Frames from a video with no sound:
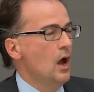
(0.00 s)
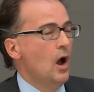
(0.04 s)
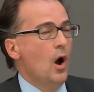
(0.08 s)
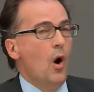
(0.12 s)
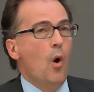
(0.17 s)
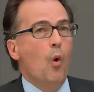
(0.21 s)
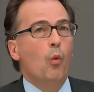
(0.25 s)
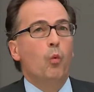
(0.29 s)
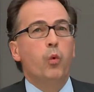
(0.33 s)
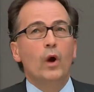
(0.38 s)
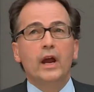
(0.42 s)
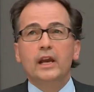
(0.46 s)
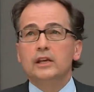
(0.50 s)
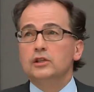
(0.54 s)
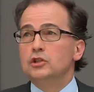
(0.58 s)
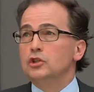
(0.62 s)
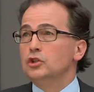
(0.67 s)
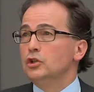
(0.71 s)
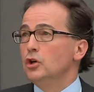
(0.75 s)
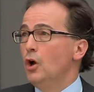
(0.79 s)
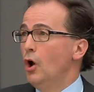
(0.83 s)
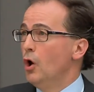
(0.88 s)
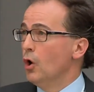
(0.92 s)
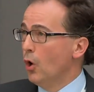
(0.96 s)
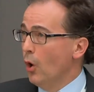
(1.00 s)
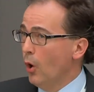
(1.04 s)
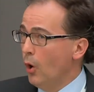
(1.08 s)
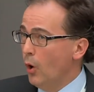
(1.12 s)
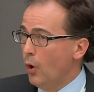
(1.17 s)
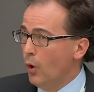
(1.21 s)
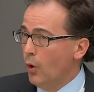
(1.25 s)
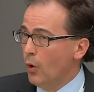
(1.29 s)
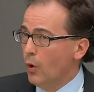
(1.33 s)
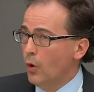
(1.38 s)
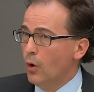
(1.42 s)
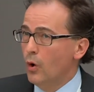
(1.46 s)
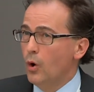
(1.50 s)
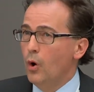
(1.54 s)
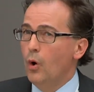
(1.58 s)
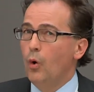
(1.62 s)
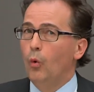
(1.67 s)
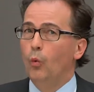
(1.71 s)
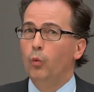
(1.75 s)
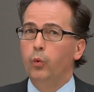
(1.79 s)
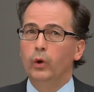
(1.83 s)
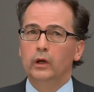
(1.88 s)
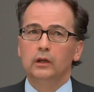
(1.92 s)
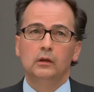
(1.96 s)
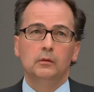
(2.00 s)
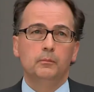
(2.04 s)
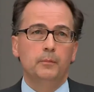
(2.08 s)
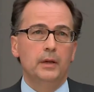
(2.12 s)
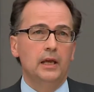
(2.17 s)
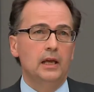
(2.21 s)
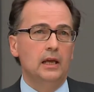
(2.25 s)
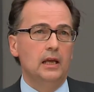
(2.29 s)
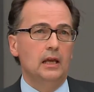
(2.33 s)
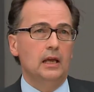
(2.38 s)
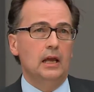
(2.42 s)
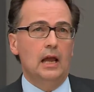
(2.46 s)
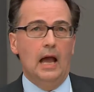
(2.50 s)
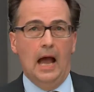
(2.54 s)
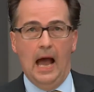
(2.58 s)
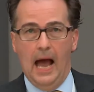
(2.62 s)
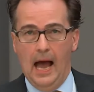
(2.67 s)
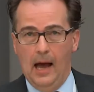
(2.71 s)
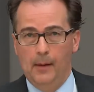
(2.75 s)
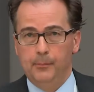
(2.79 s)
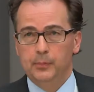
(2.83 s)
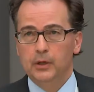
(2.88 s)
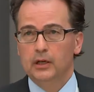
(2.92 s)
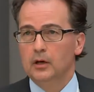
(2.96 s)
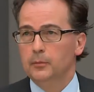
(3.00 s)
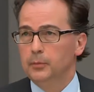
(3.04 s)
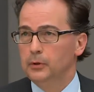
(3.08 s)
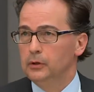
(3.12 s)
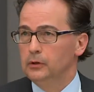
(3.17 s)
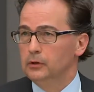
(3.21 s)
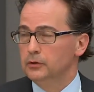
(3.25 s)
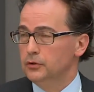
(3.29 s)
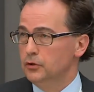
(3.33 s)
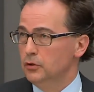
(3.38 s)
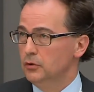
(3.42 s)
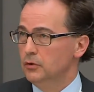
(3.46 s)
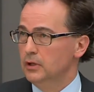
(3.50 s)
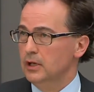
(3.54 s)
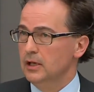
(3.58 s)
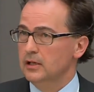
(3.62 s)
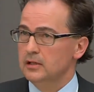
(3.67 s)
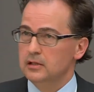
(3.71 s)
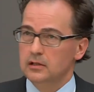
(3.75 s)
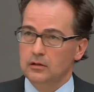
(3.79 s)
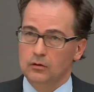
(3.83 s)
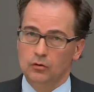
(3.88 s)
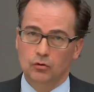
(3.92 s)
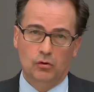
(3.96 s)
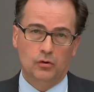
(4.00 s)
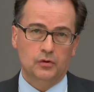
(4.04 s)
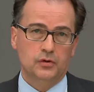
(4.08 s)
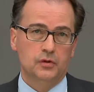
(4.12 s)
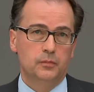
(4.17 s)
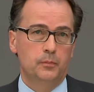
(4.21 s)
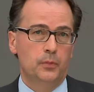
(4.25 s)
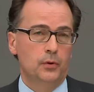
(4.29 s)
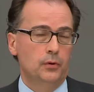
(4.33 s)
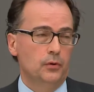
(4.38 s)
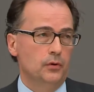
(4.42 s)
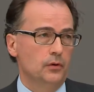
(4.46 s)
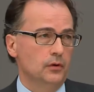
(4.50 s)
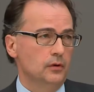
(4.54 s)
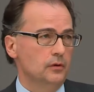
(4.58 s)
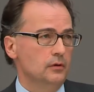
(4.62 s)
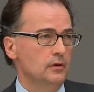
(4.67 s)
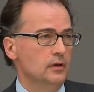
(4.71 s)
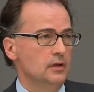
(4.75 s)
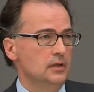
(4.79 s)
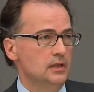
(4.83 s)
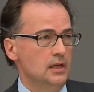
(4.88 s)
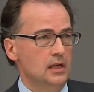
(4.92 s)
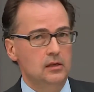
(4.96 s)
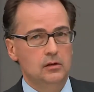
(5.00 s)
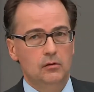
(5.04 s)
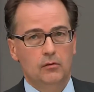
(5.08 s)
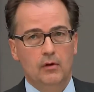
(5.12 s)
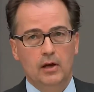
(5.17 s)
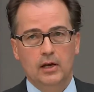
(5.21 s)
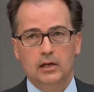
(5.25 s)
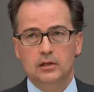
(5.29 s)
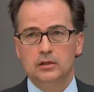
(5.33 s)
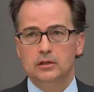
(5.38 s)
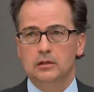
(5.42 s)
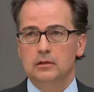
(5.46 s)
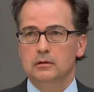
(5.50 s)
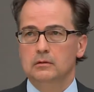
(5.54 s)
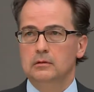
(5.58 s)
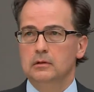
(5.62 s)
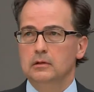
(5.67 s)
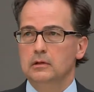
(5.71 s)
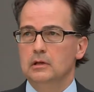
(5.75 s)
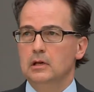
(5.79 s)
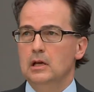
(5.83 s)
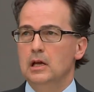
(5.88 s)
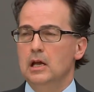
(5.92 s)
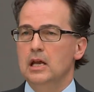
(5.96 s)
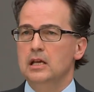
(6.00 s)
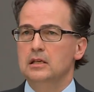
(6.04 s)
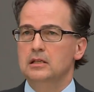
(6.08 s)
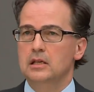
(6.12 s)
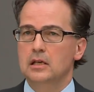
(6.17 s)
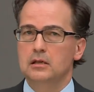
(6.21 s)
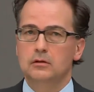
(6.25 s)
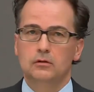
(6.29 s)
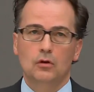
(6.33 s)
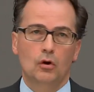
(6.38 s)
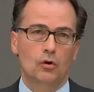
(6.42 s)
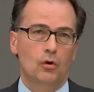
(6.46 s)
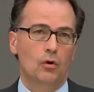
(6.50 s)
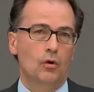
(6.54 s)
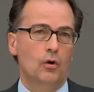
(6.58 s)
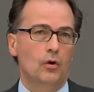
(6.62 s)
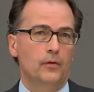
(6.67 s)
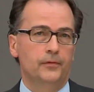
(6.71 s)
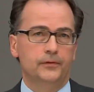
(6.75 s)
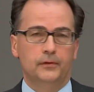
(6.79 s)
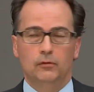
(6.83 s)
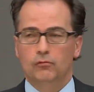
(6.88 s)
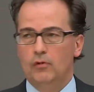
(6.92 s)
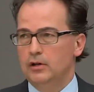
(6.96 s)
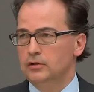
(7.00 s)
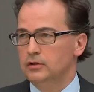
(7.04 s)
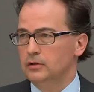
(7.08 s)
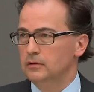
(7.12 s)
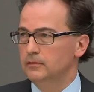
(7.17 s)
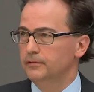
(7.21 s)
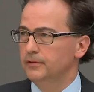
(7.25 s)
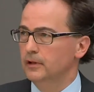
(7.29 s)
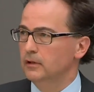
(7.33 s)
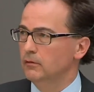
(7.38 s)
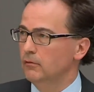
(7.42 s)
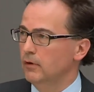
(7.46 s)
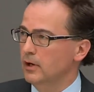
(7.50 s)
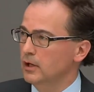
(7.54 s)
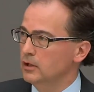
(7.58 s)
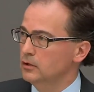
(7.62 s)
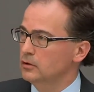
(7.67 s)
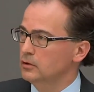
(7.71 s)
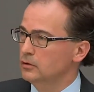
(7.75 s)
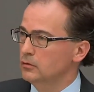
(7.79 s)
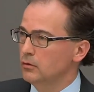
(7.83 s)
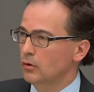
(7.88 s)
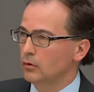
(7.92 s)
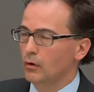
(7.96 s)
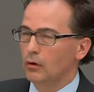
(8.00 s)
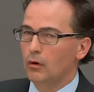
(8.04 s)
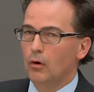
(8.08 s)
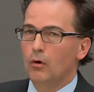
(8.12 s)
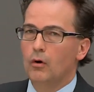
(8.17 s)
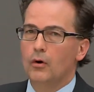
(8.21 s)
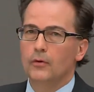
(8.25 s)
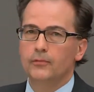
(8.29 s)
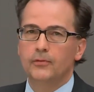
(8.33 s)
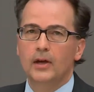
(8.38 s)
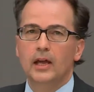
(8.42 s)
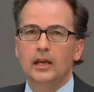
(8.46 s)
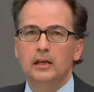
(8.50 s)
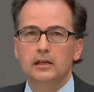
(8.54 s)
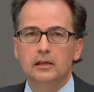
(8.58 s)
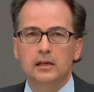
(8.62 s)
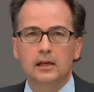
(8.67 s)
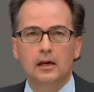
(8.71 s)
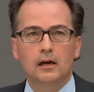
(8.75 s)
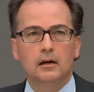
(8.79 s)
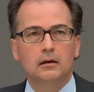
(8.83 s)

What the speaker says: Which law will be applicable to this cross-border situation? Is it the law of the Russian Federation or the law of India,